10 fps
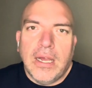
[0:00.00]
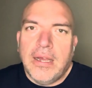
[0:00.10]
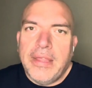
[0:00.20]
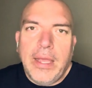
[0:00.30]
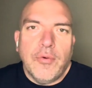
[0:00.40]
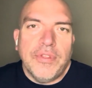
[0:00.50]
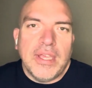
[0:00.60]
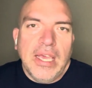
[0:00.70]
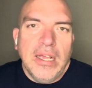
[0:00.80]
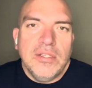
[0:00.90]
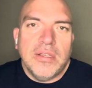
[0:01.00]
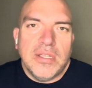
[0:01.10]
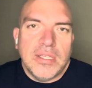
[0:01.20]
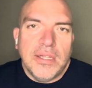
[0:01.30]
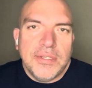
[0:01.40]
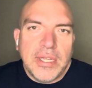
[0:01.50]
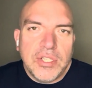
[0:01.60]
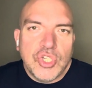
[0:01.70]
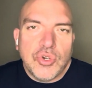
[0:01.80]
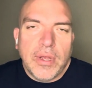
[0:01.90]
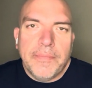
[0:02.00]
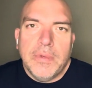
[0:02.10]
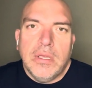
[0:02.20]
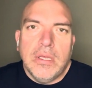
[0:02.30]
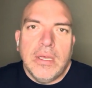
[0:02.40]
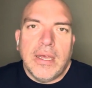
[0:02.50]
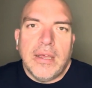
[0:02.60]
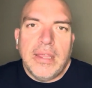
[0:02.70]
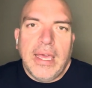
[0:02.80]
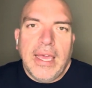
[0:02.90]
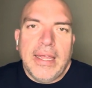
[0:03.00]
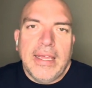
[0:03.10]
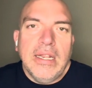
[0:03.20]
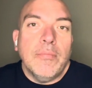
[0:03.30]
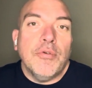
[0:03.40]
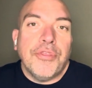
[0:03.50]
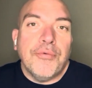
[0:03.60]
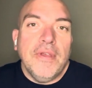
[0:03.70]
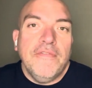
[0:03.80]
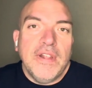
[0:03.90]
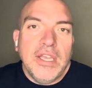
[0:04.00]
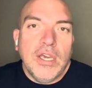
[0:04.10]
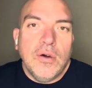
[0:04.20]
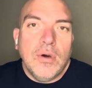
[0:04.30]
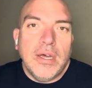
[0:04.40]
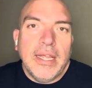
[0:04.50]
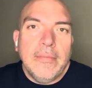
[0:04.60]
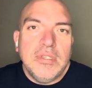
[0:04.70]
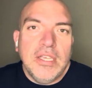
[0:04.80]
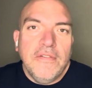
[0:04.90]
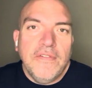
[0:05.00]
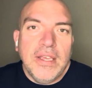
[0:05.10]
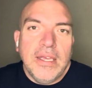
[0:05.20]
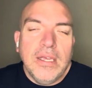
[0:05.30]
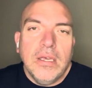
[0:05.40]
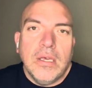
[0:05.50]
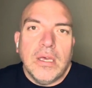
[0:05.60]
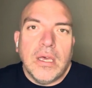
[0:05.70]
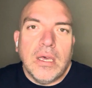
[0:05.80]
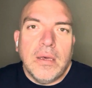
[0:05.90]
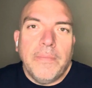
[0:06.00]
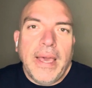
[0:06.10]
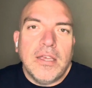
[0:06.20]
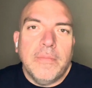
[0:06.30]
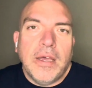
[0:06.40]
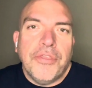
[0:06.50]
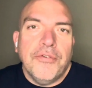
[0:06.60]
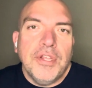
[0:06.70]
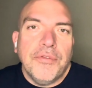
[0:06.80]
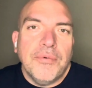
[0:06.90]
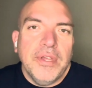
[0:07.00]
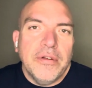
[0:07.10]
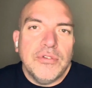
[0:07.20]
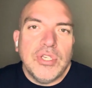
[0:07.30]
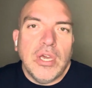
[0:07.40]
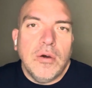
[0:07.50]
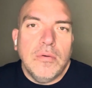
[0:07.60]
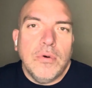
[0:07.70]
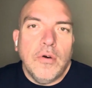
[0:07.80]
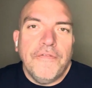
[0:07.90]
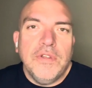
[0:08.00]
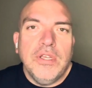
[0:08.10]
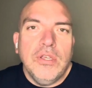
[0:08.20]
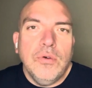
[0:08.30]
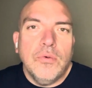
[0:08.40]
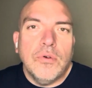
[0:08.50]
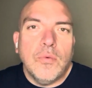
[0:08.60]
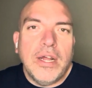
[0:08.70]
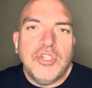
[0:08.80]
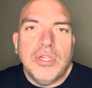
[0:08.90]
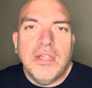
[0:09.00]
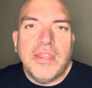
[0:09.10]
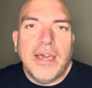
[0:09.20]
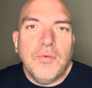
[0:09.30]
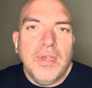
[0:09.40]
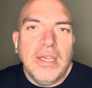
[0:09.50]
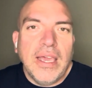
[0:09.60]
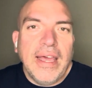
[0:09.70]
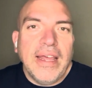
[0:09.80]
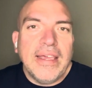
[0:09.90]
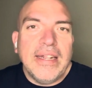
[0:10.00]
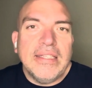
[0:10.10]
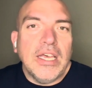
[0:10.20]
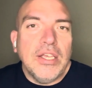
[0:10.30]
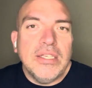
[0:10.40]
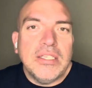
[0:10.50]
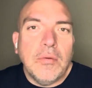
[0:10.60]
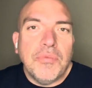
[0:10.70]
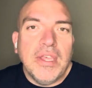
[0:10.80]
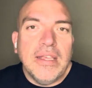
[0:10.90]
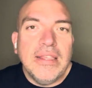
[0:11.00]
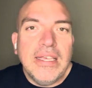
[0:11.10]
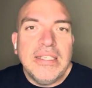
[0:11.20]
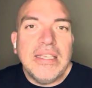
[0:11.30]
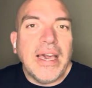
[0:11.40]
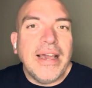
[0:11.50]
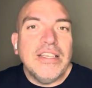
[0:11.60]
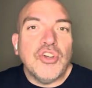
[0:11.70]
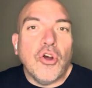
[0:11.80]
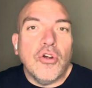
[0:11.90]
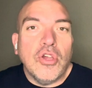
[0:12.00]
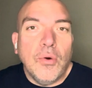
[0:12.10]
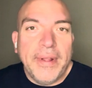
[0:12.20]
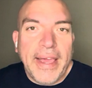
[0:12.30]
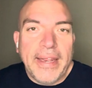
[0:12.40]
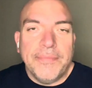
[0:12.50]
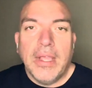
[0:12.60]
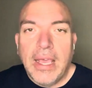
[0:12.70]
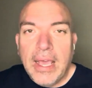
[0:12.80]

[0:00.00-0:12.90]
They were the kings of the Sunset Strip. They had a #3 video on MTV back about 33 years ago. Hopefully you were watching it that week. And I got to tell you something. These guys are going at it.